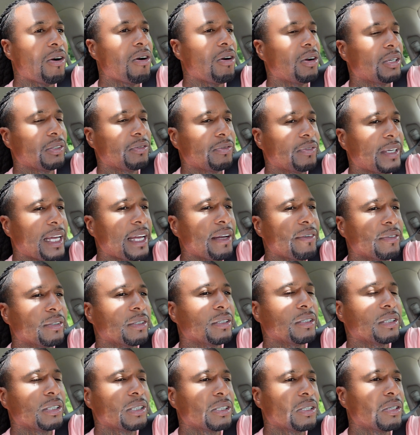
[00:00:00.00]
cars
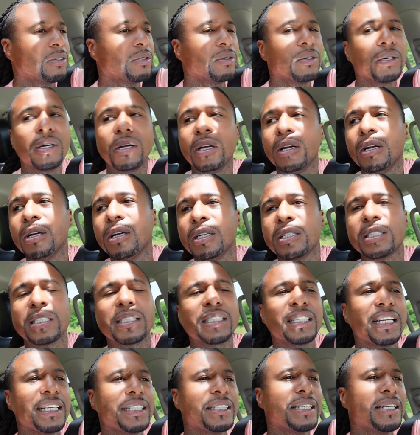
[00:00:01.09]
forever. So
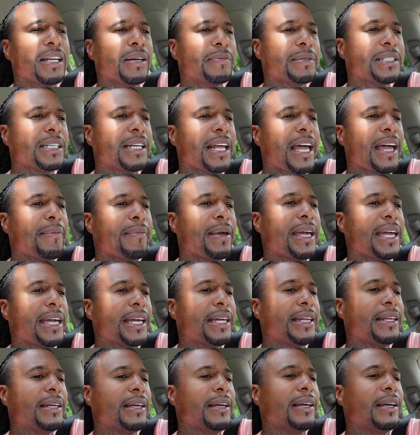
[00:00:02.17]
just listen up to that,
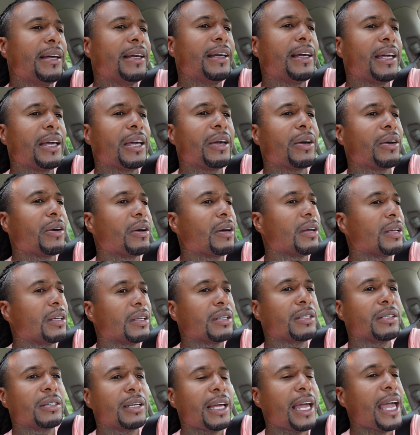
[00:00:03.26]
man. And
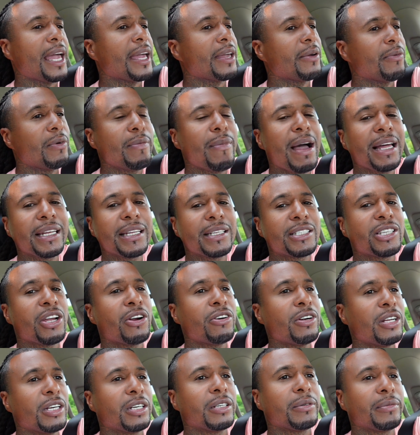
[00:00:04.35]
hey, we about to
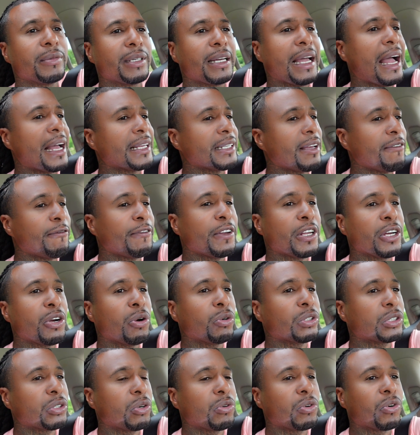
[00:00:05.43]
turn up, guys. I'm finna
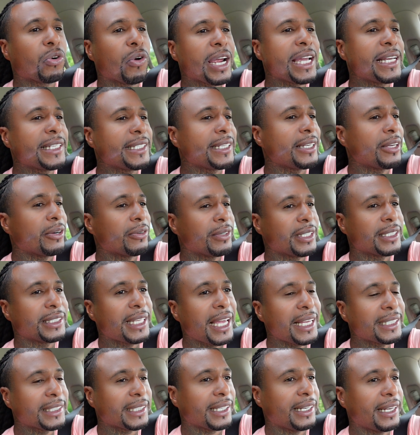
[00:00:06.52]
go so crazy on this
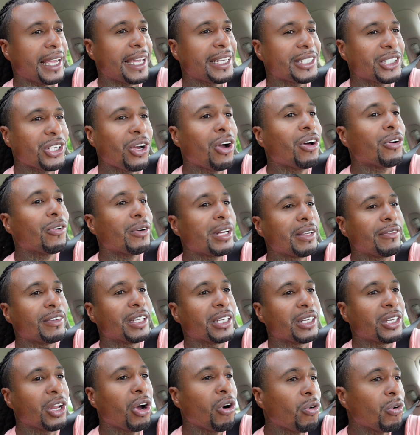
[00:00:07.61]
Escalade, y'all don't
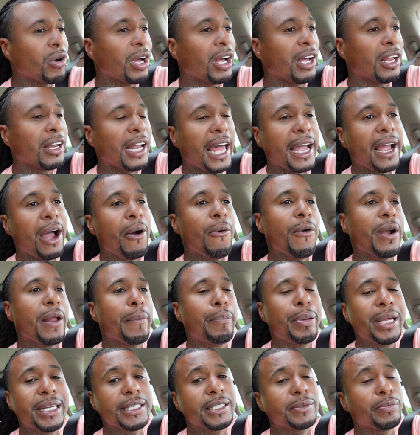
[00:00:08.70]
even know. Like, I wanna
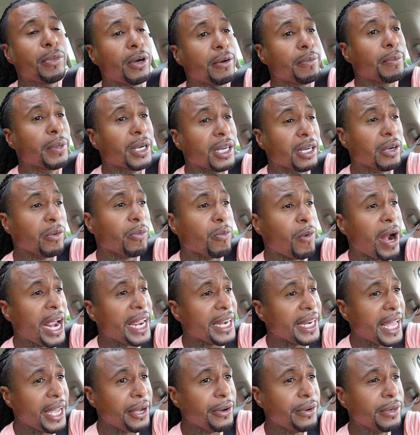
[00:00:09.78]
pick this mug up
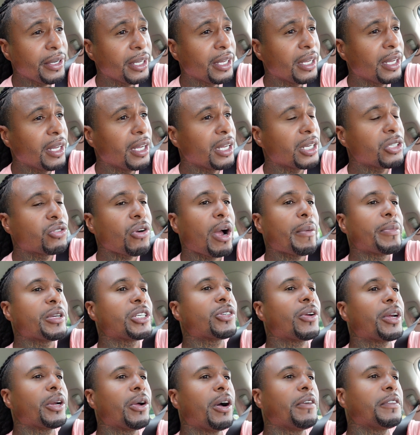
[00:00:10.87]
right now, drop it
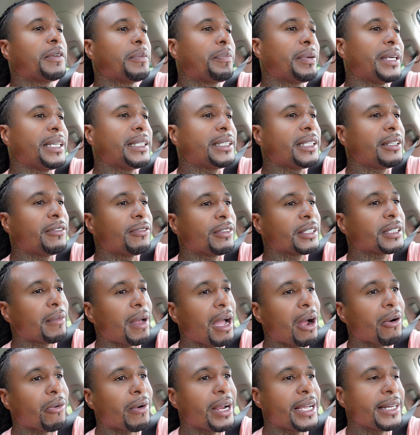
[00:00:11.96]
straight off the PC for
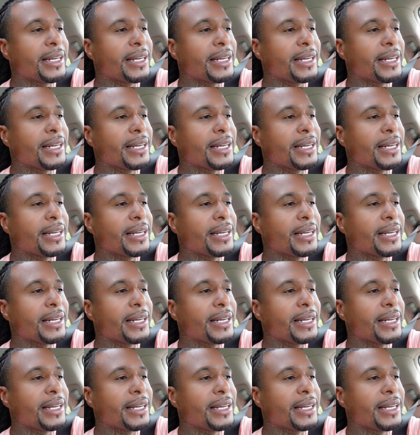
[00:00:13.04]
something